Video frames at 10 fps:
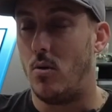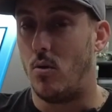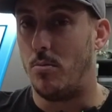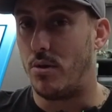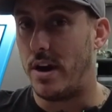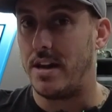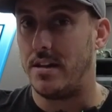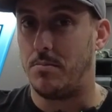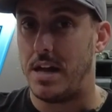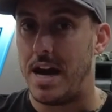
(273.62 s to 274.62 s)
or
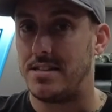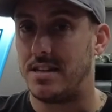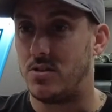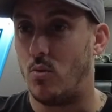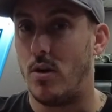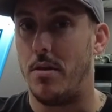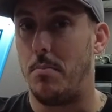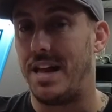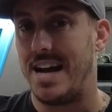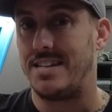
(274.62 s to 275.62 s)
breaking the plastic to where the
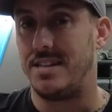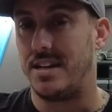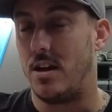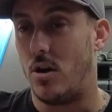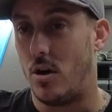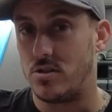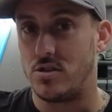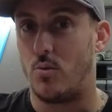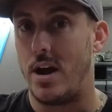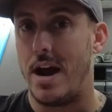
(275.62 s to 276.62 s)
plastic
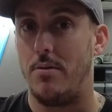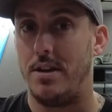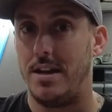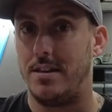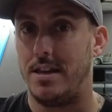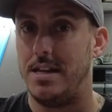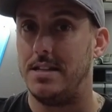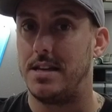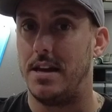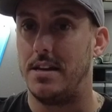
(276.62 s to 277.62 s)
surrounding the
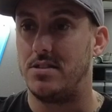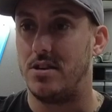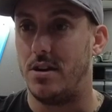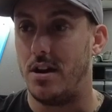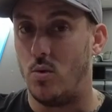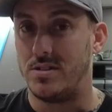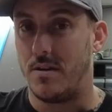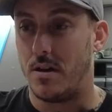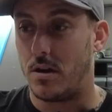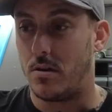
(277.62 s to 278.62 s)
heat set insert was
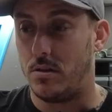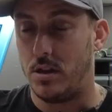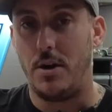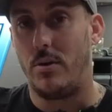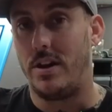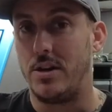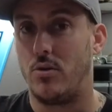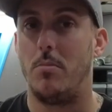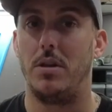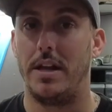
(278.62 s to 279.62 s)
literally
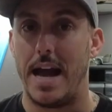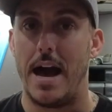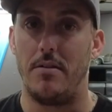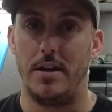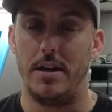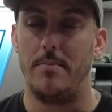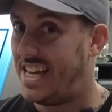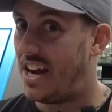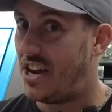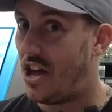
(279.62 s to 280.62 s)
crumbling out of it.
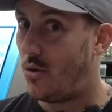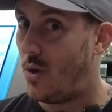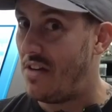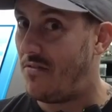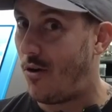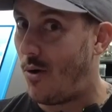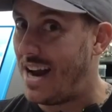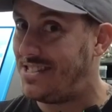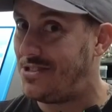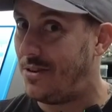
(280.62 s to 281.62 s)
Yet another win for
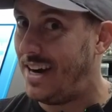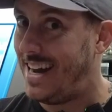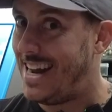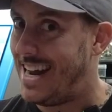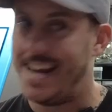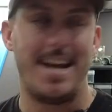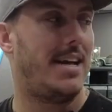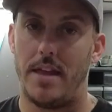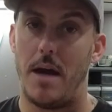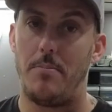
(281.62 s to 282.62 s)
Raise3D.
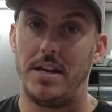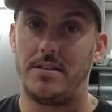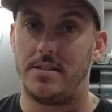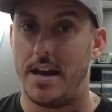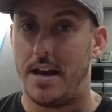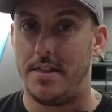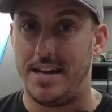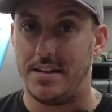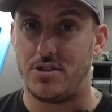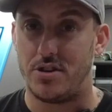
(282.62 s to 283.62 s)
That being said,
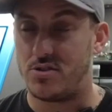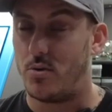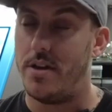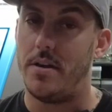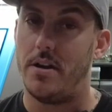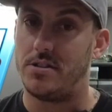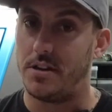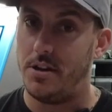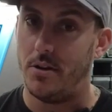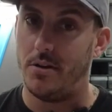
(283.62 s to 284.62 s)
the inserts were in there
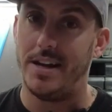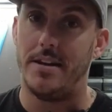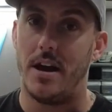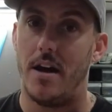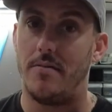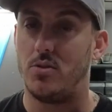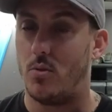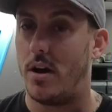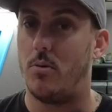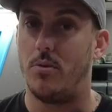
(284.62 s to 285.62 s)
securely enough to
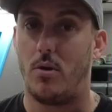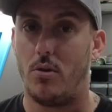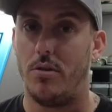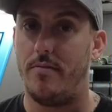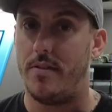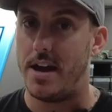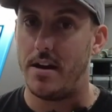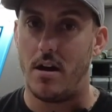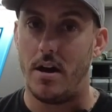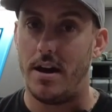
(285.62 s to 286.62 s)
where it would hold the fan
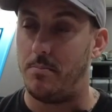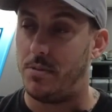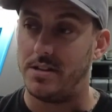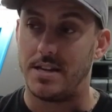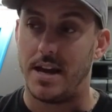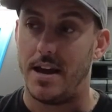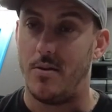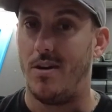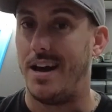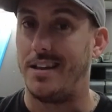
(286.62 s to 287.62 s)
on, and plus I
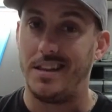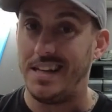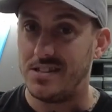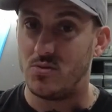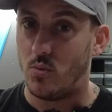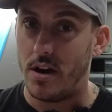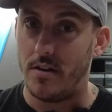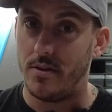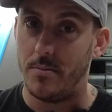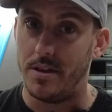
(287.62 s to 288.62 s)
had at least one
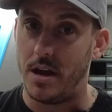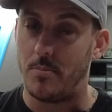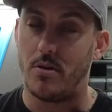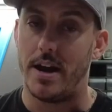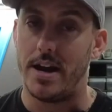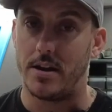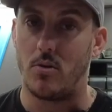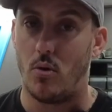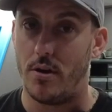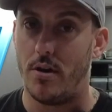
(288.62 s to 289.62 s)
of them in the upper right hand
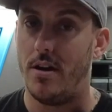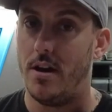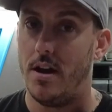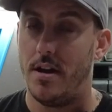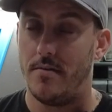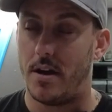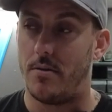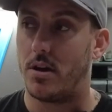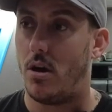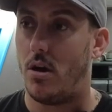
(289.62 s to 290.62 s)
corner, if I
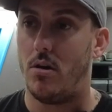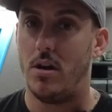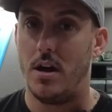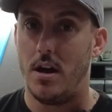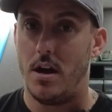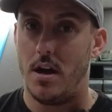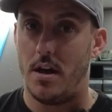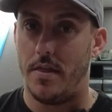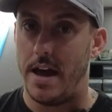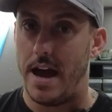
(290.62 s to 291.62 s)
recall,
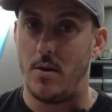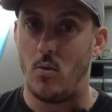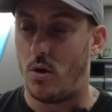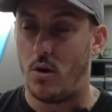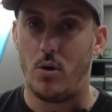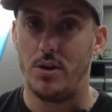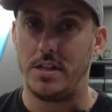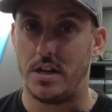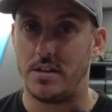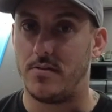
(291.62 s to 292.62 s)
that were
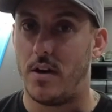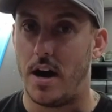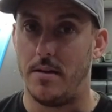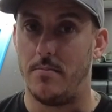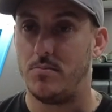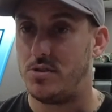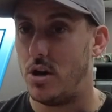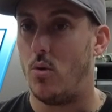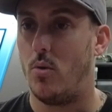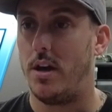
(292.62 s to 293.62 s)
holding just fine.
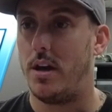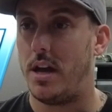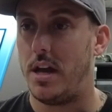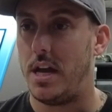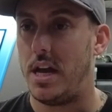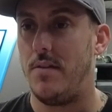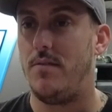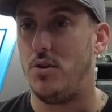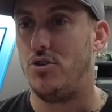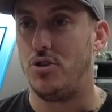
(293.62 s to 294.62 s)
So
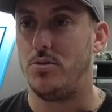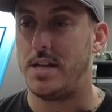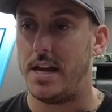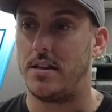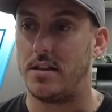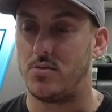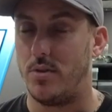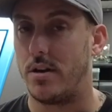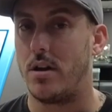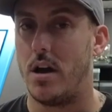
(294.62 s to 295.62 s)
If you do take this
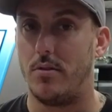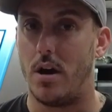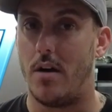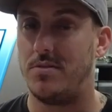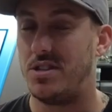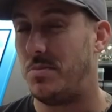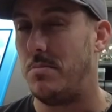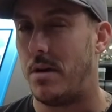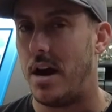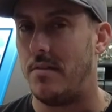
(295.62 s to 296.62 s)
rear cover off, just be
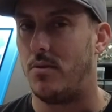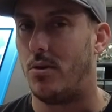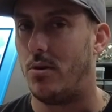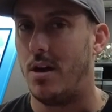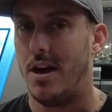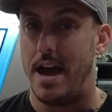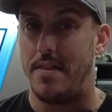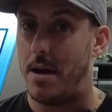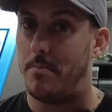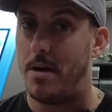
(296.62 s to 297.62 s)
mindful
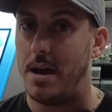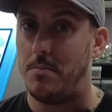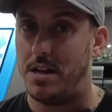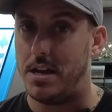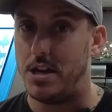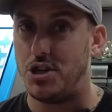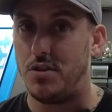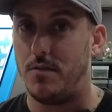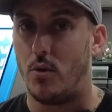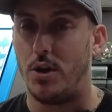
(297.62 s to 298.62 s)
that that might be an
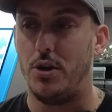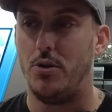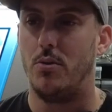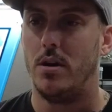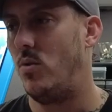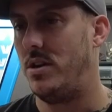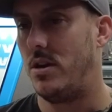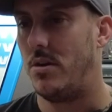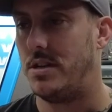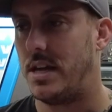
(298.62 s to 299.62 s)
issue for you. When you
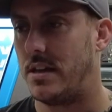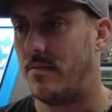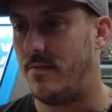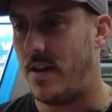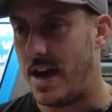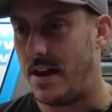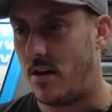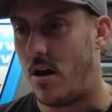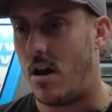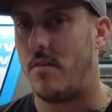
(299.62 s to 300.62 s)
go to take the fan
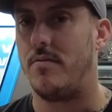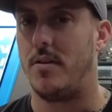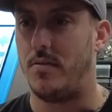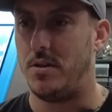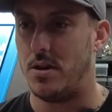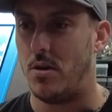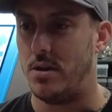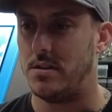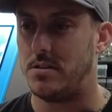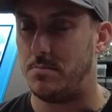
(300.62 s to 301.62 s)
off, if you
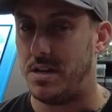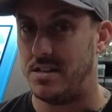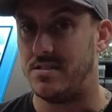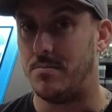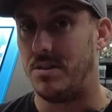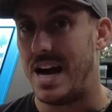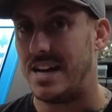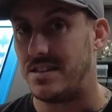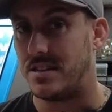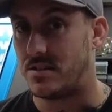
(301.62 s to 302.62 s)
notice pieces of
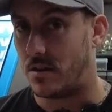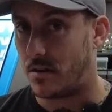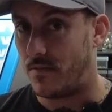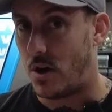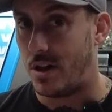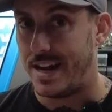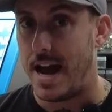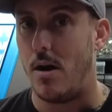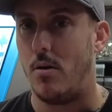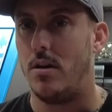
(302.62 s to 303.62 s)
plastic start falling
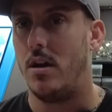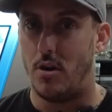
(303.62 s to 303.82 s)
out,